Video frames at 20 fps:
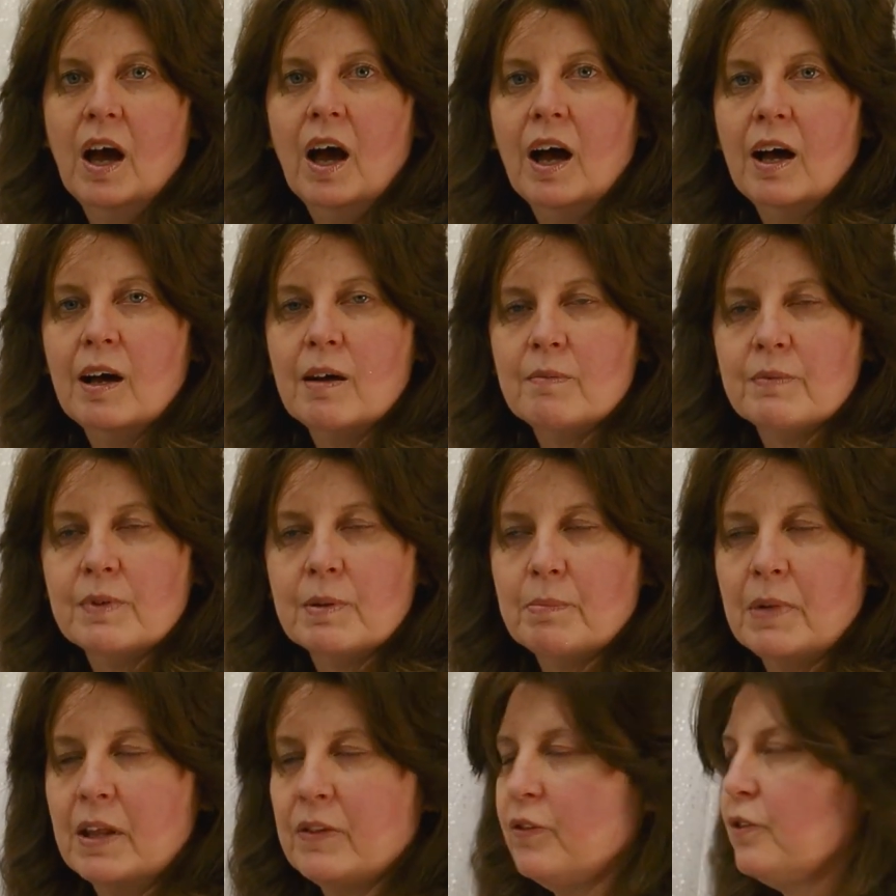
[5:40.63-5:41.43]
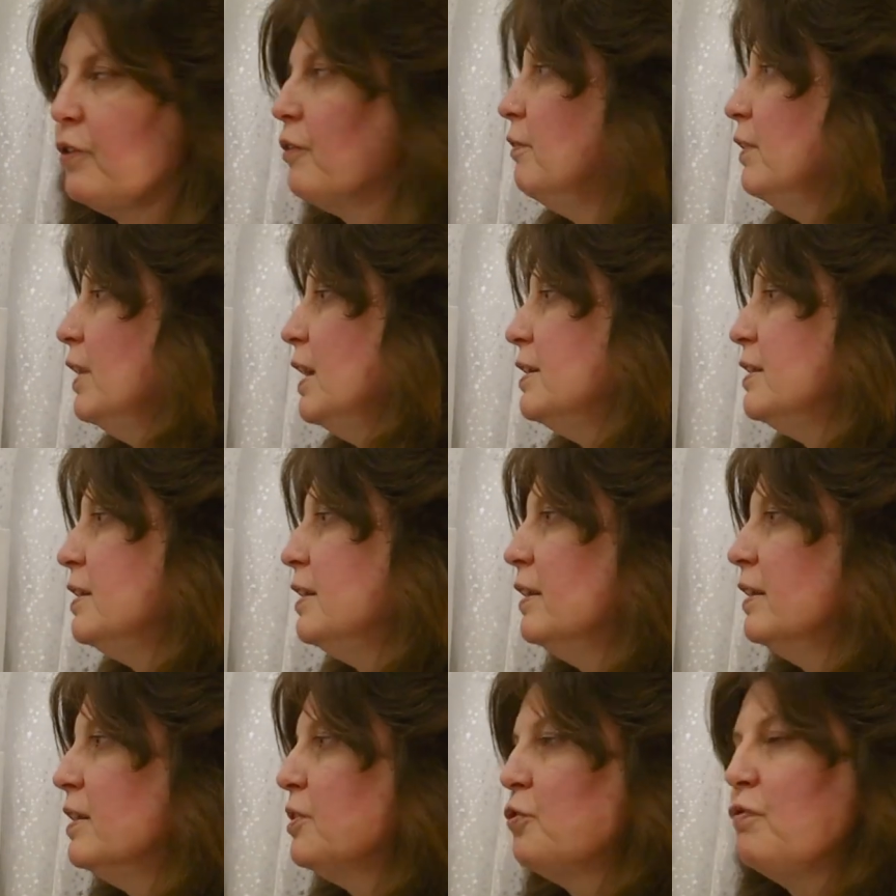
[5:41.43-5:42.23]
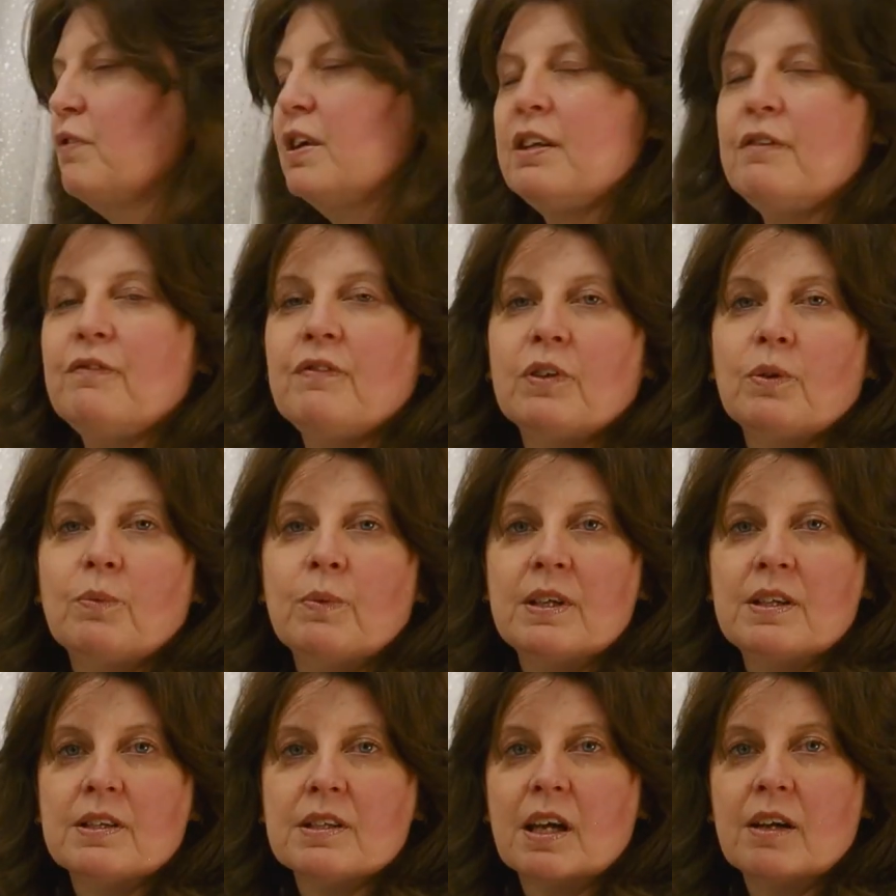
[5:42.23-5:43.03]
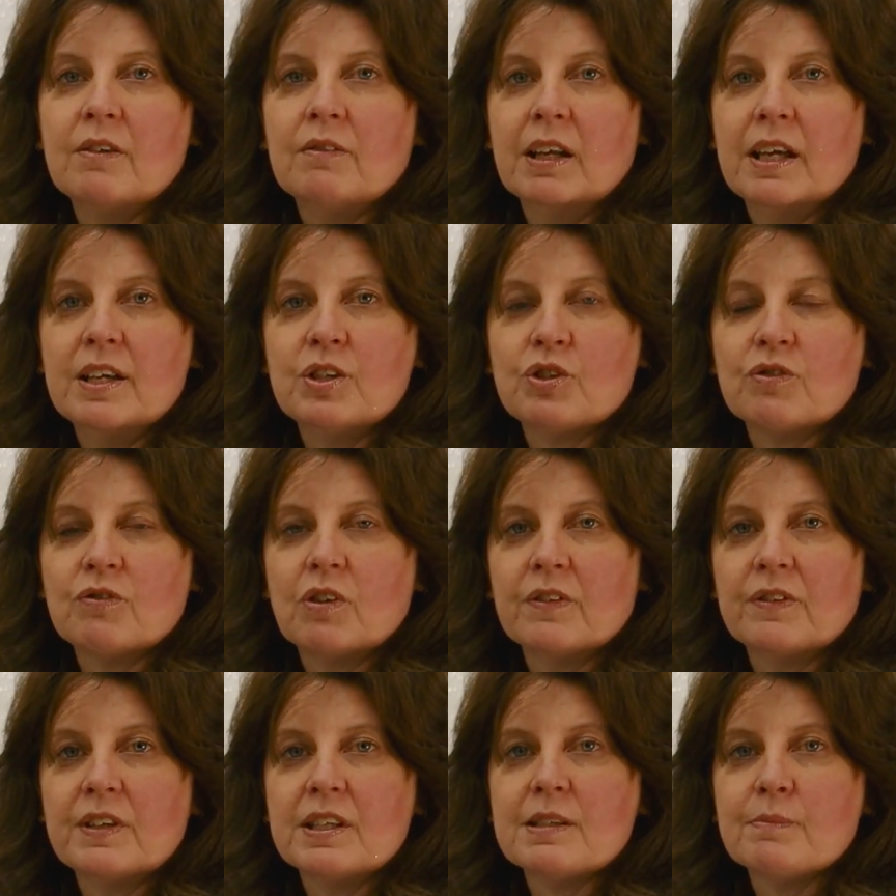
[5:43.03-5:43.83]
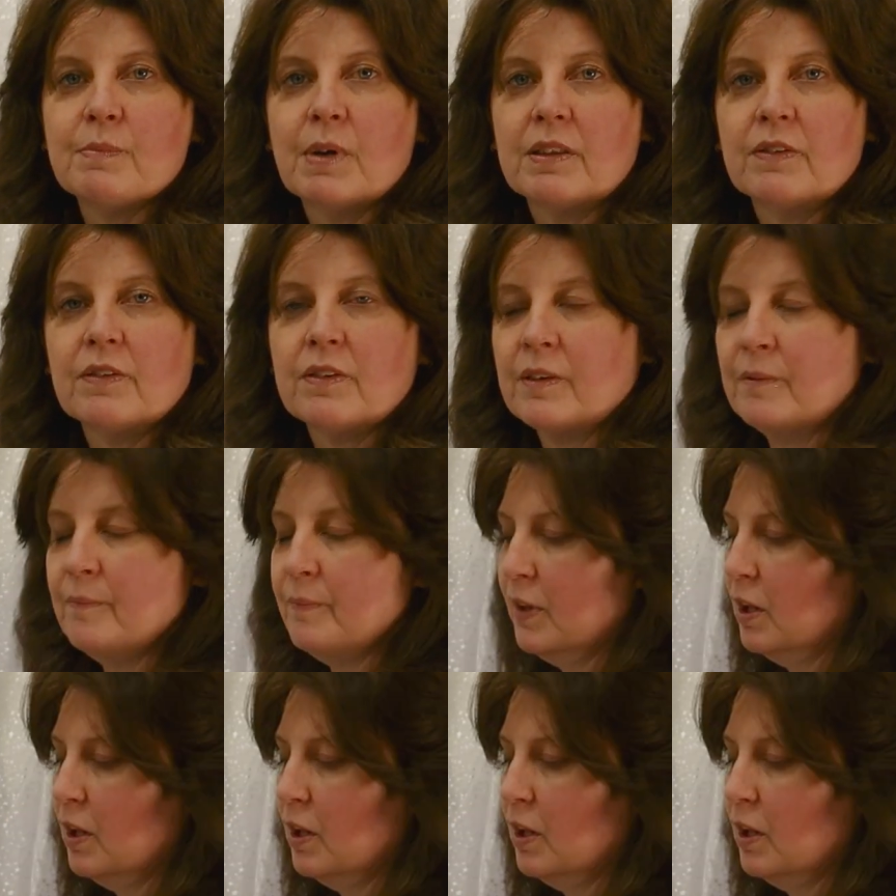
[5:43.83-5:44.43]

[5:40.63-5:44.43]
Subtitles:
the month, creating this ready for the window later on this month.